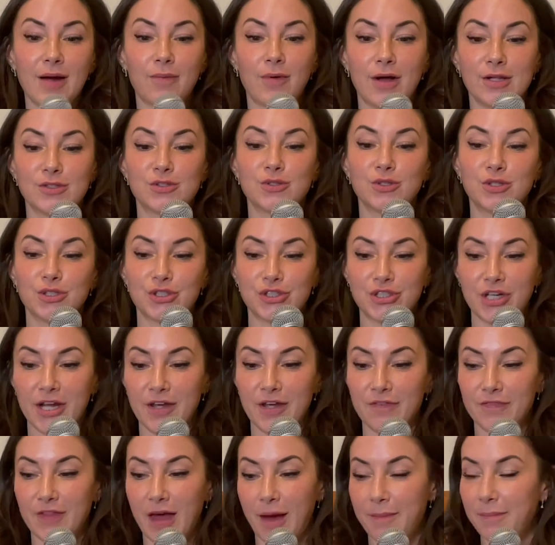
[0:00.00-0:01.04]
wants you to
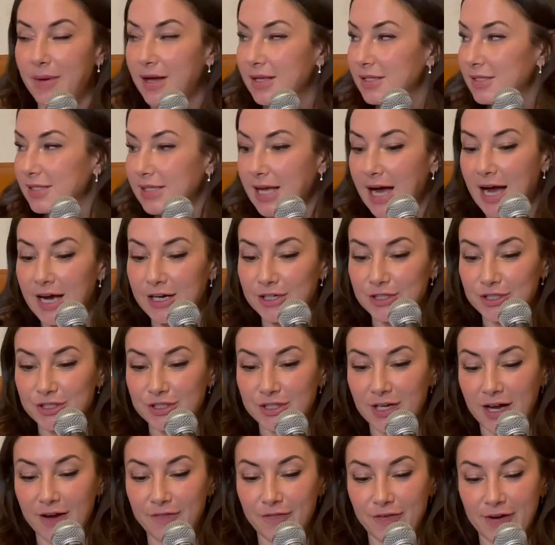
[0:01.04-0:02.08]
shave that mustache.
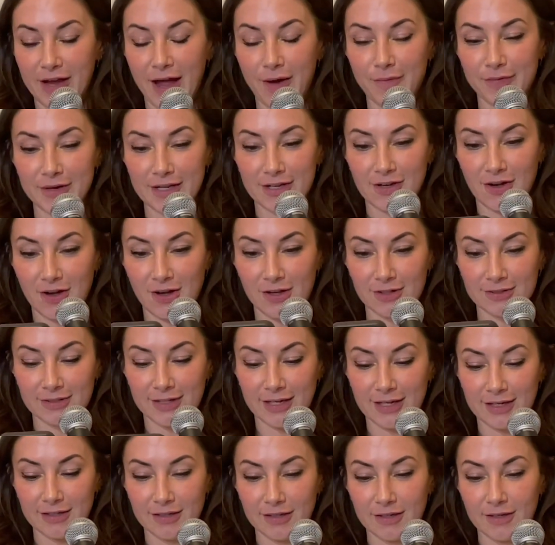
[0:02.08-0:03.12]
I forget what he called
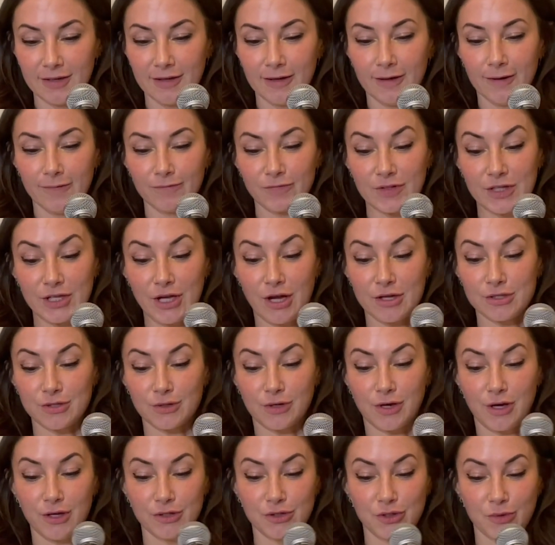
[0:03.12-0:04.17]
it. He also
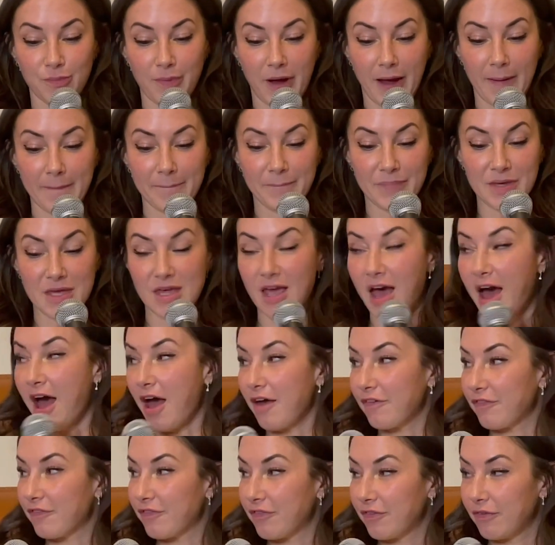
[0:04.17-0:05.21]
called you my
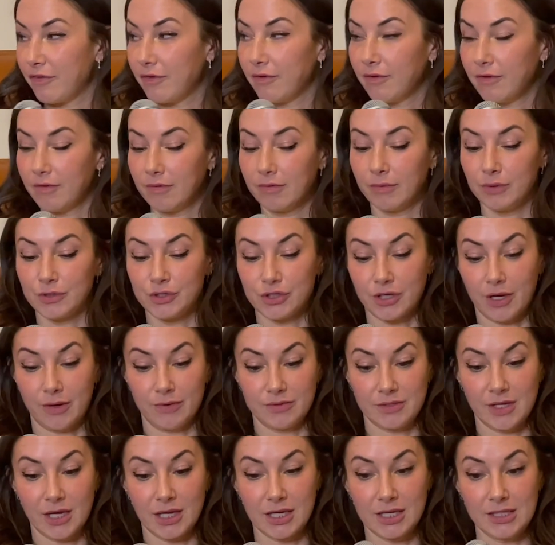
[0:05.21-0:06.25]
BF. Which I
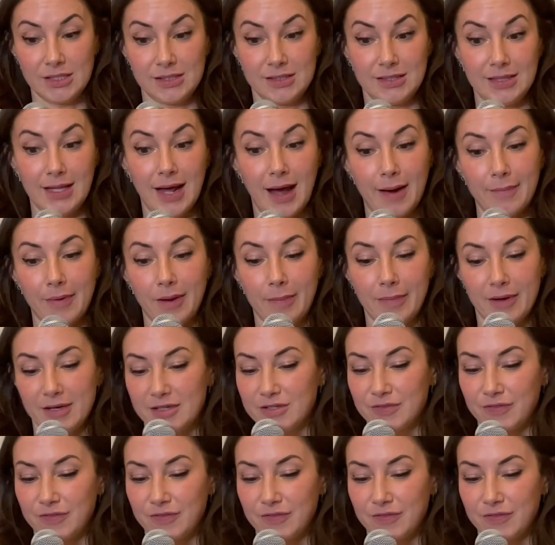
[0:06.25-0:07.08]
was like, he's not my best